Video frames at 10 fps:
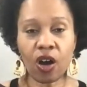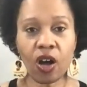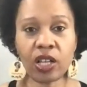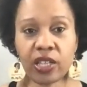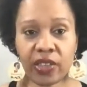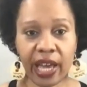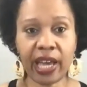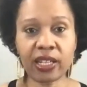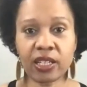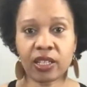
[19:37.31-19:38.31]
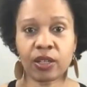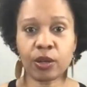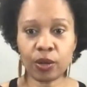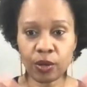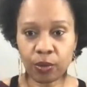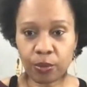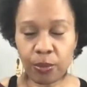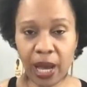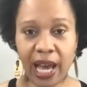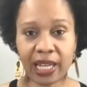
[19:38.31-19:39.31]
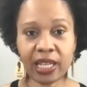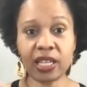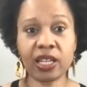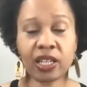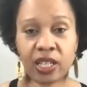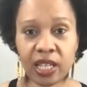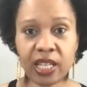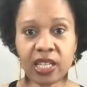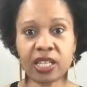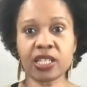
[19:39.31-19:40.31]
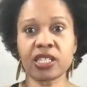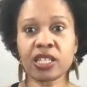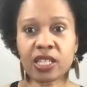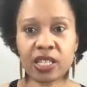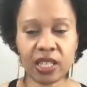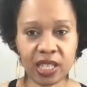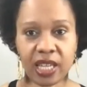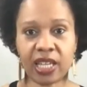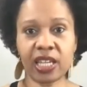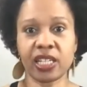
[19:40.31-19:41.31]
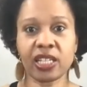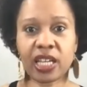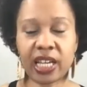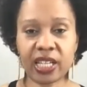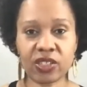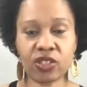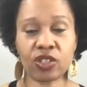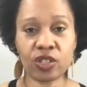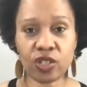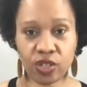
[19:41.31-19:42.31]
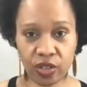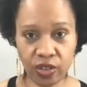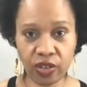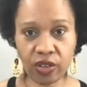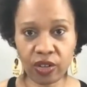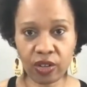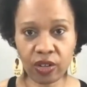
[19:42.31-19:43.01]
all of that, body is thinking it's sugar.